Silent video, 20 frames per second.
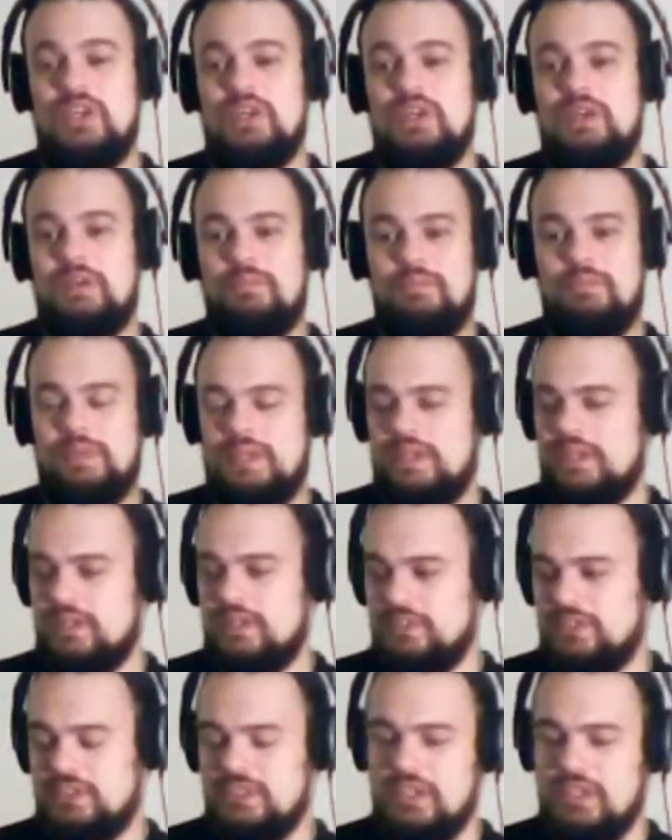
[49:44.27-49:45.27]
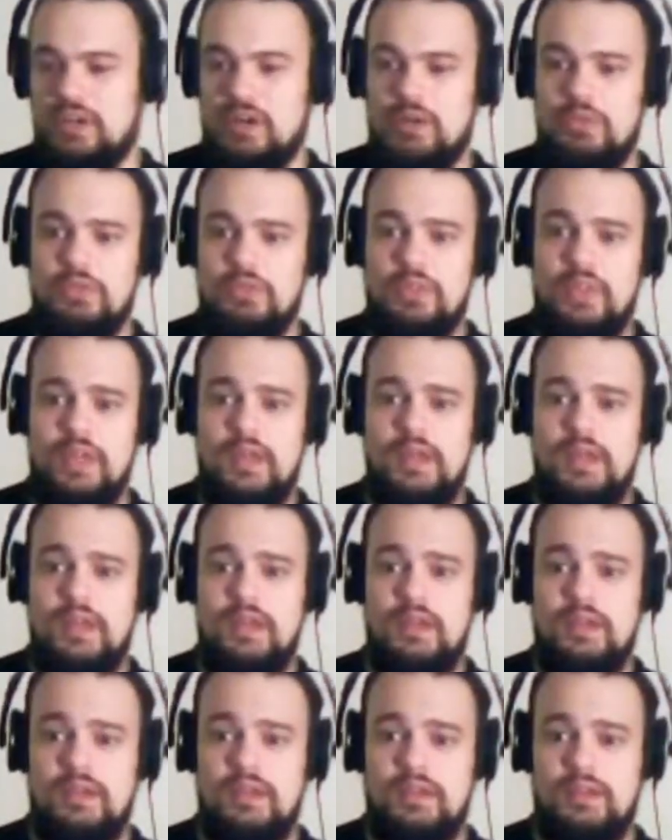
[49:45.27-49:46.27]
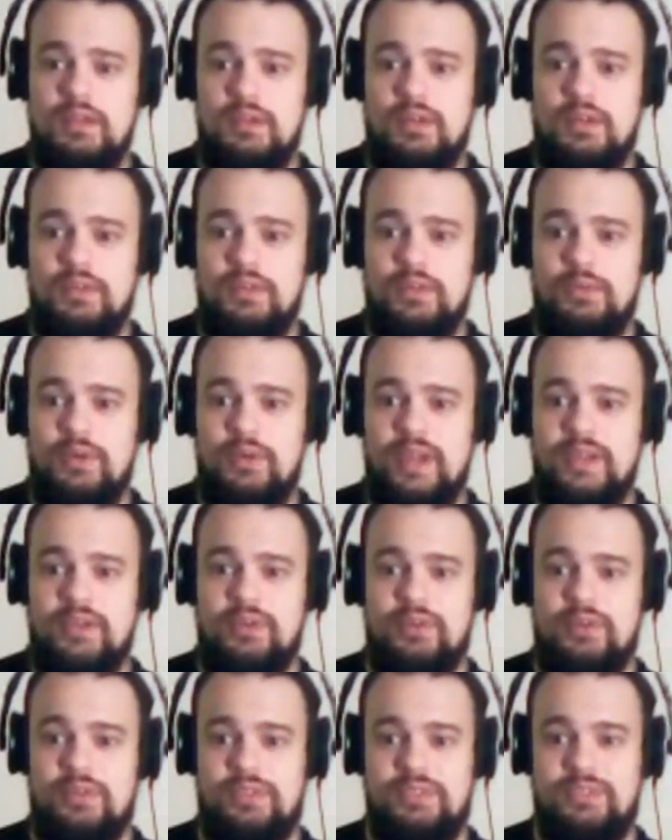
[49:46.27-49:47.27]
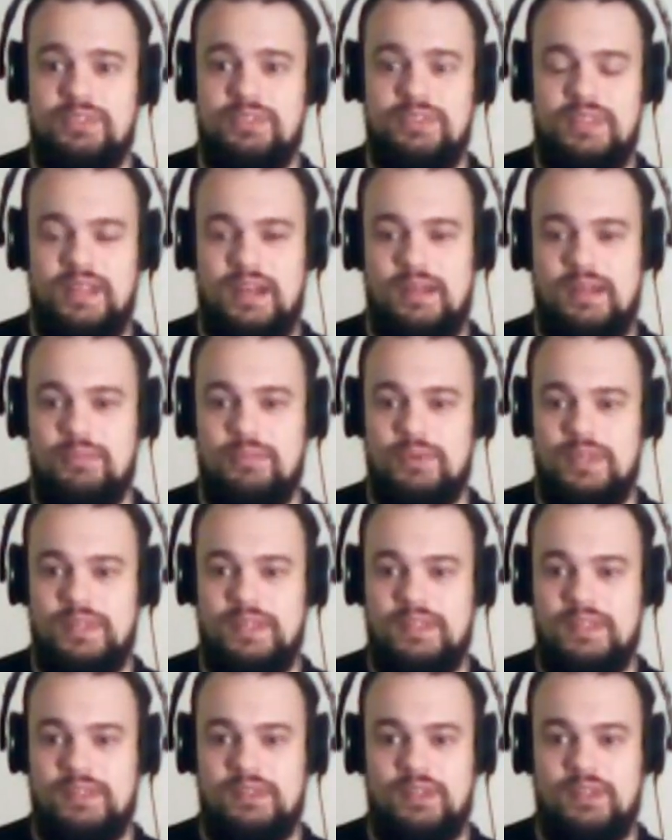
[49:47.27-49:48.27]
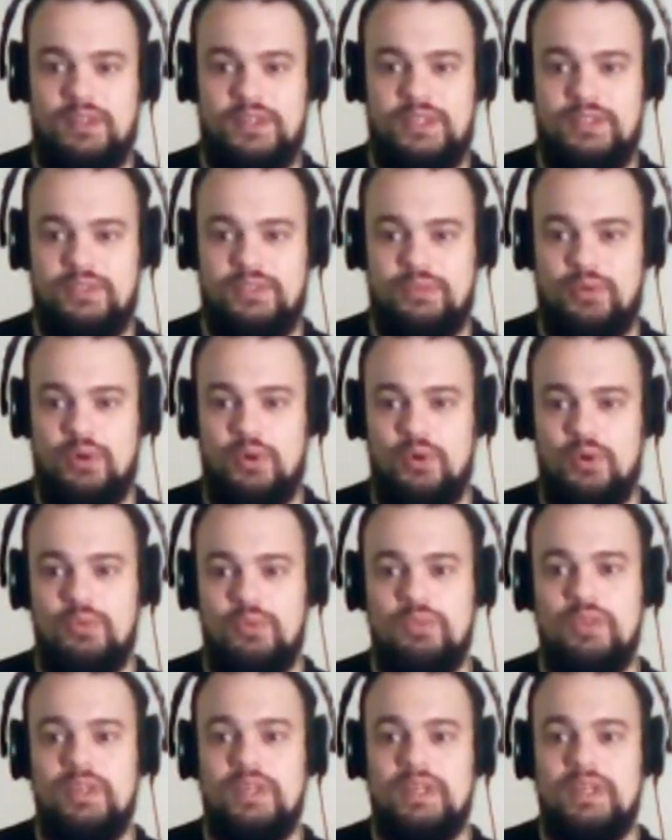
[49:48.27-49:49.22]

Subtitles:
because on a record that I'm really lucky to own,